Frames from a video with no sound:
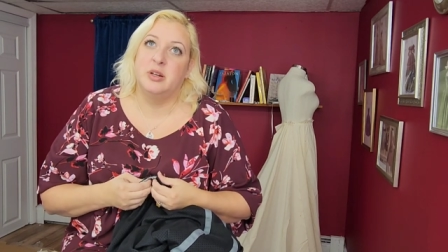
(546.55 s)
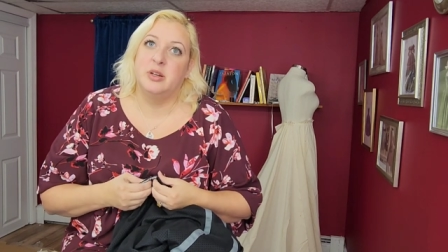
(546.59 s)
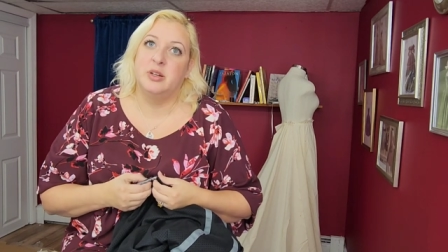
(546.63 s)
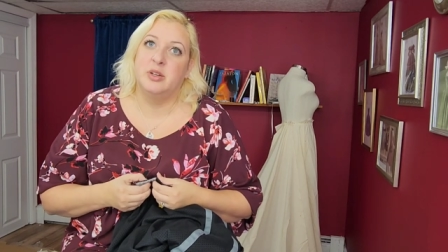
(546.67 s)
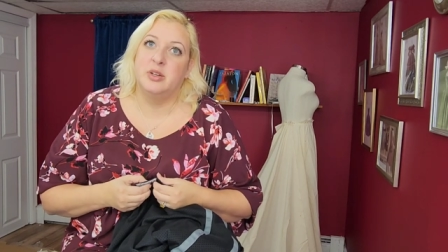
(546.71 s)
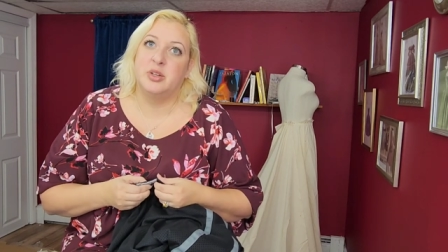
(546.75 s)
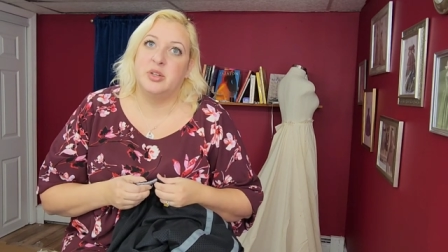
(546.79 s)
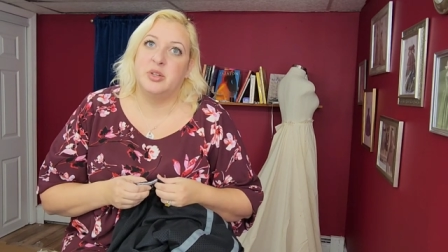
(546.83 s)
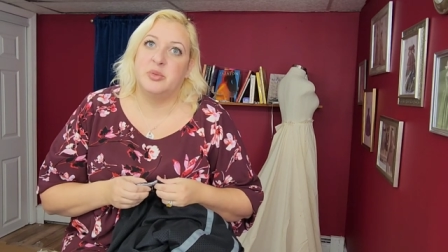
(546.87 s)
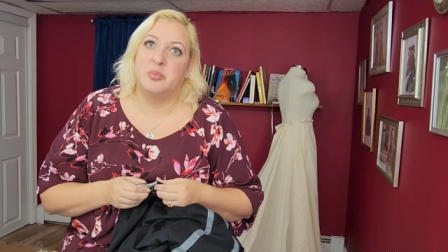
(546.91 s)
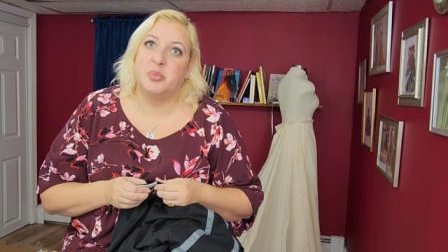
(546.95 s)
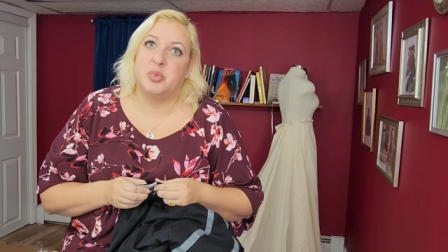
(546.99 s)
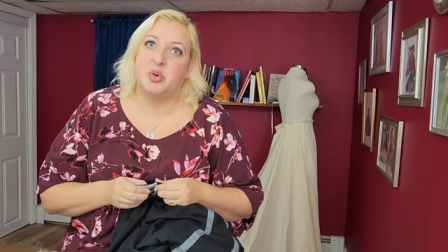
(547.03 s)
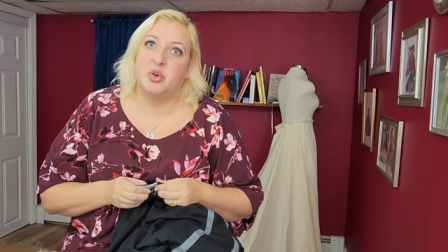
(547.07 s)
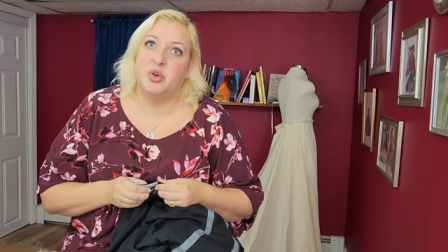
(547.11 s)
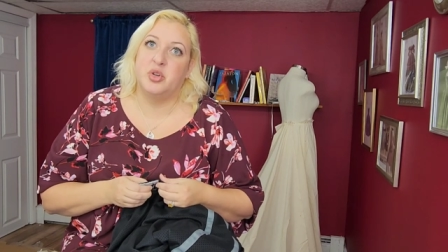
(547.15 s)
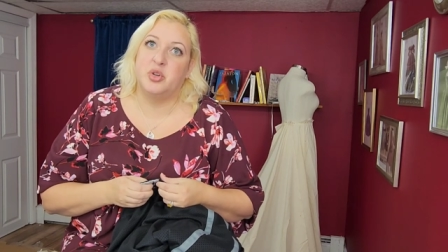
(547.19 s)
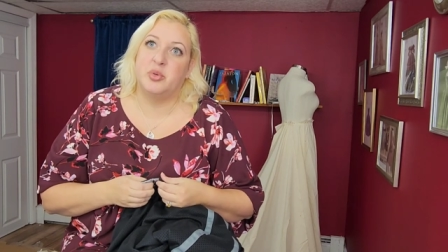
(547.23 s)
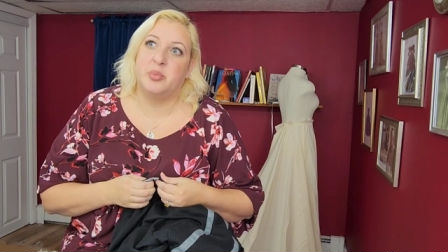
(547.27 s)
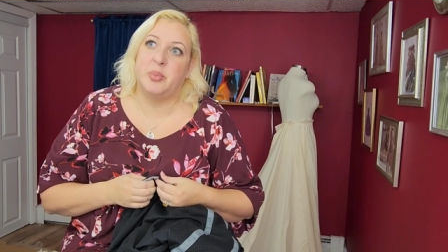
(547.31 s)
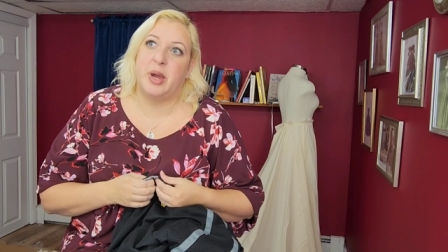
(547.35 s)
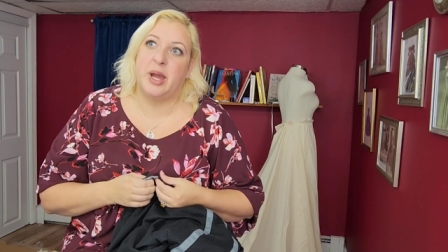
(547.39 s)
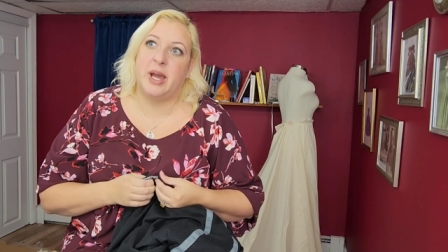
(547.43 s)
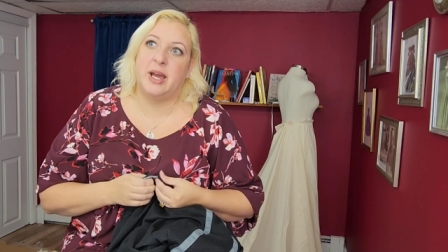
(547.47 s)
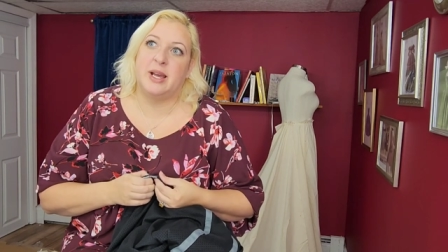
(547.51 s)
just
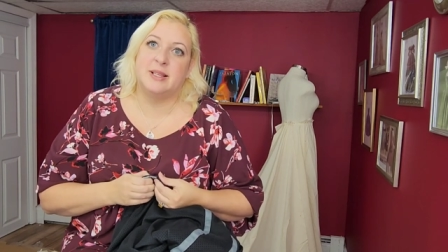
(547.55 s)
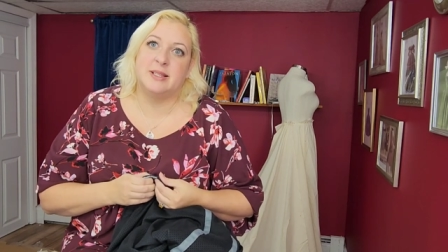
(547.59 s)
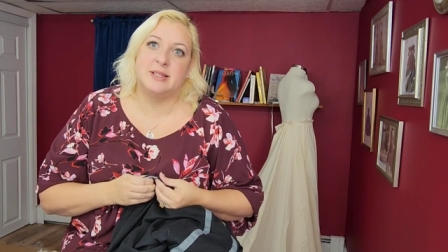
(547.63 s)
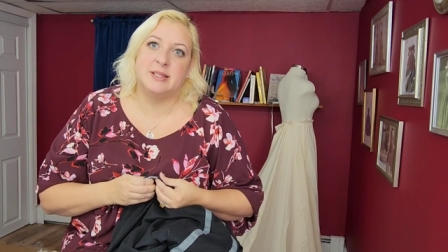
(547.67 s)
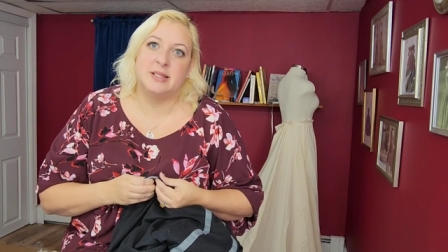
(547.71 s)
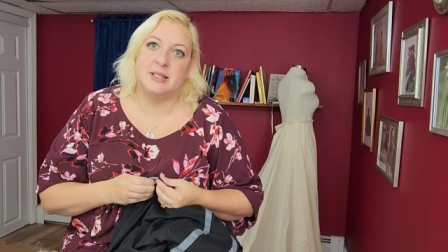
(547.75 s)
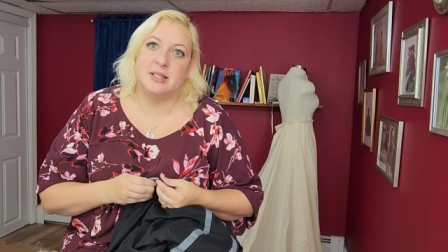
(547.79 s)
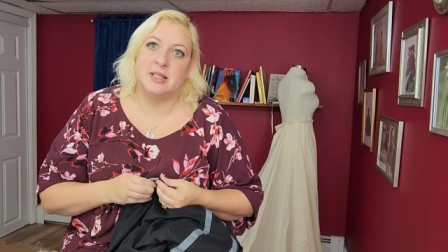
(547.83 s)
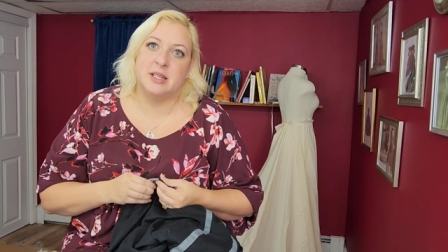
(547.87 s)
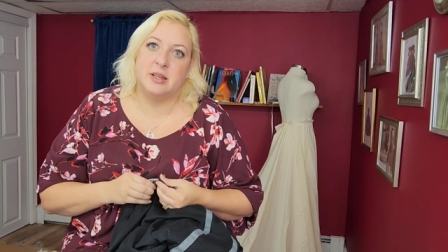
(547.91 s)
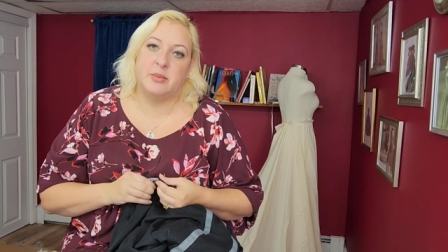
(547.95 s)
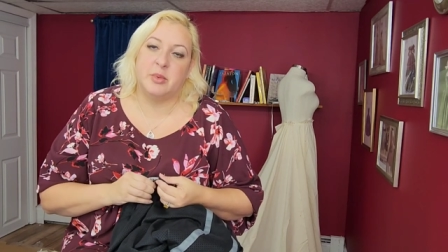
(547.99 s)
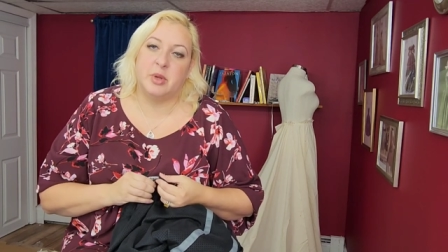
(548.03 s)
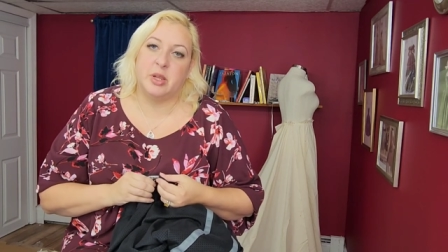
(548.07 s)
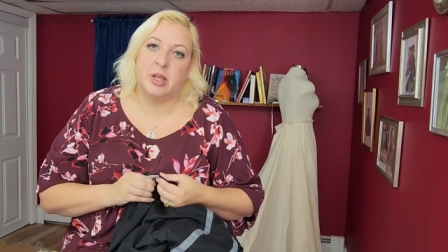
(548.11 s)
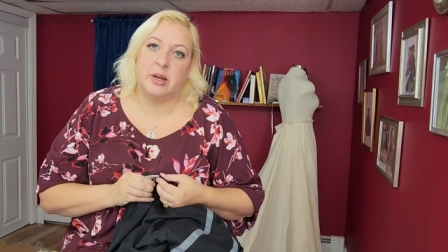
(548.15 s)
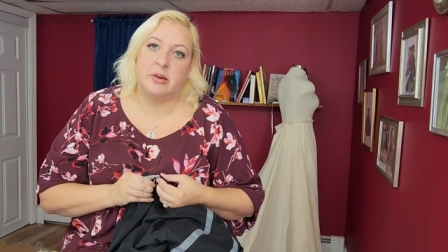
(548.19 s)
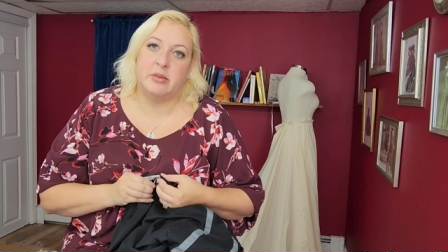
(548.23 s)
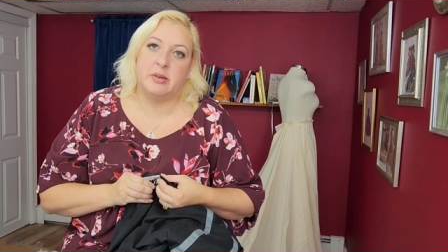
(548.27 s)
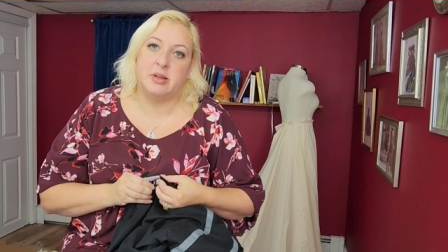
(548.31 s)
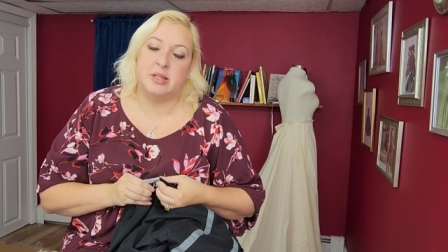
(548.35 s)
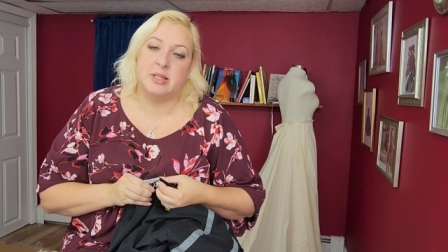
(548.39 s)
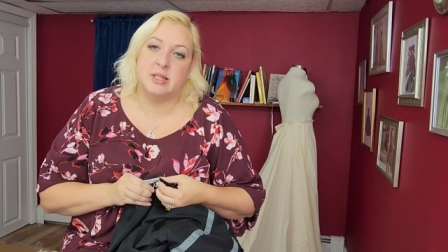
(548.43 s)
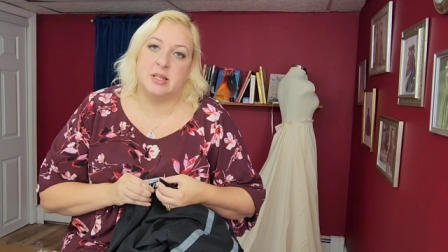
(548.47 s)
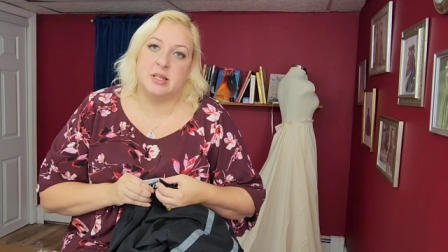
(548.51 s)
push past the seam
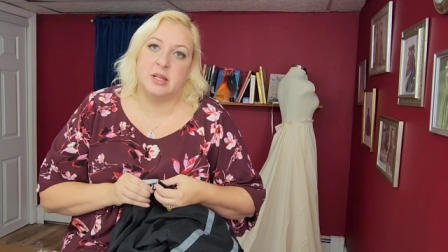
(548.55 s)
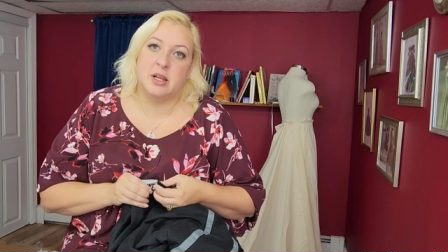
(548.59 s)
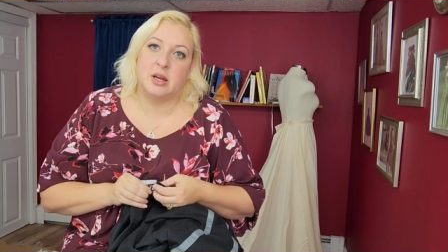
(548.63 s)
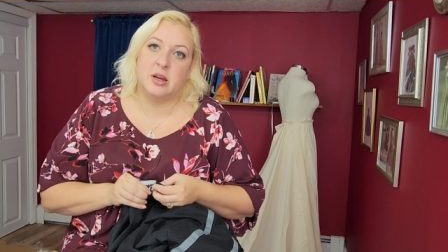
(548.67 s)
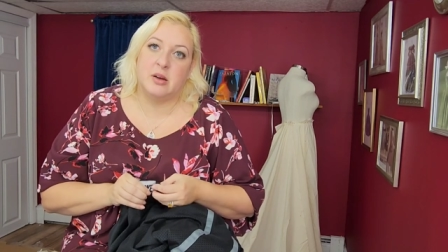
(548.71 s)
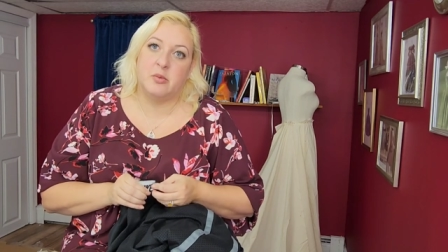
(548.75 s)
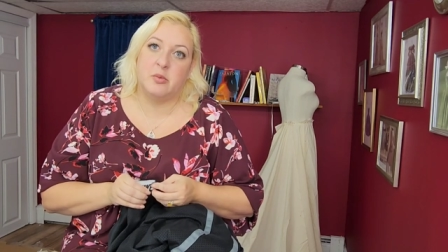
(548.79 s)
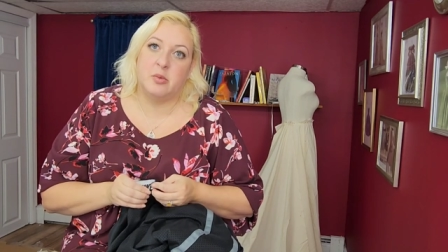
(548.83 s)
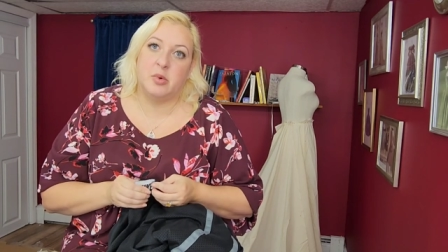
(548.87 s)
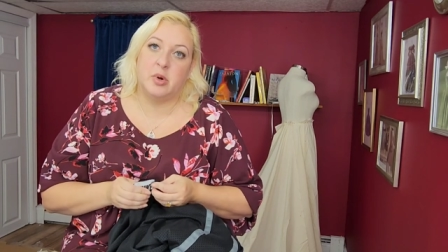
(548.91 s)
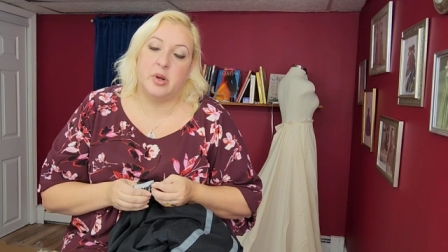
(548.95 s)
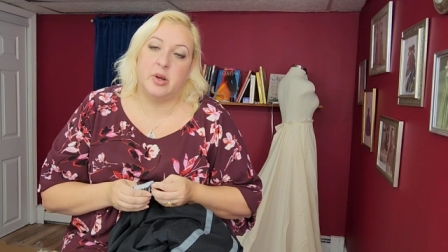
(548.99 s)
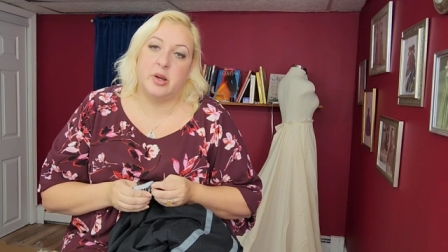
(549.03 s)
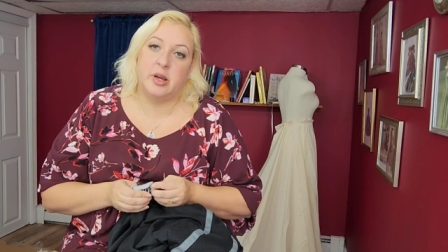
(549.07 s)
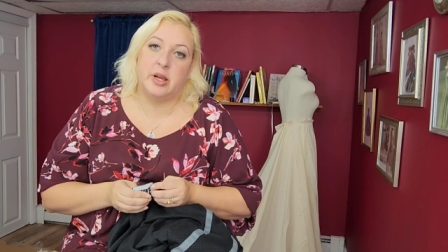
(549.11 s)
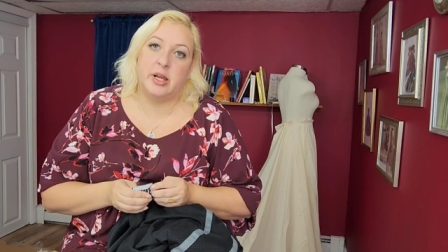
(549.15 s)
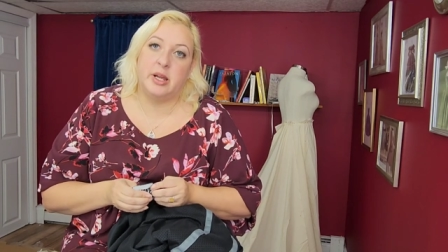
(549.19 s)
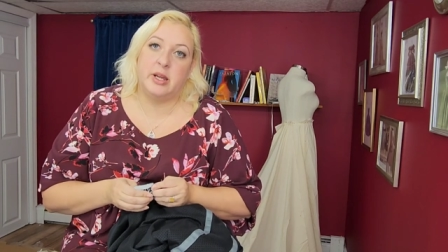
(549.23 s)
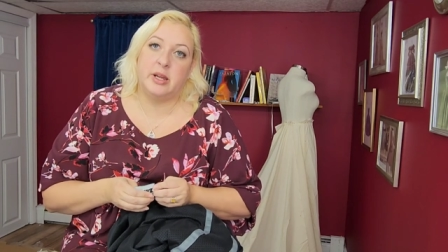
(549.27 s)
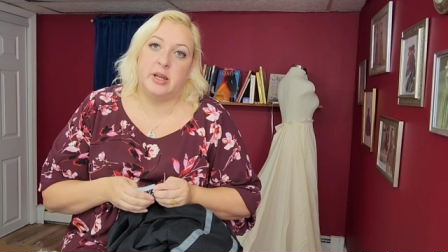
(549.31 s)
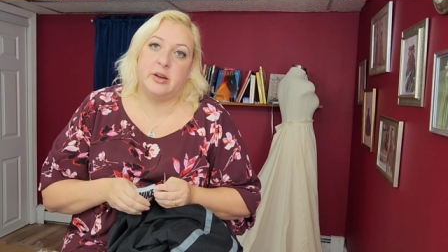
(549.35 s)
allowance and not worry.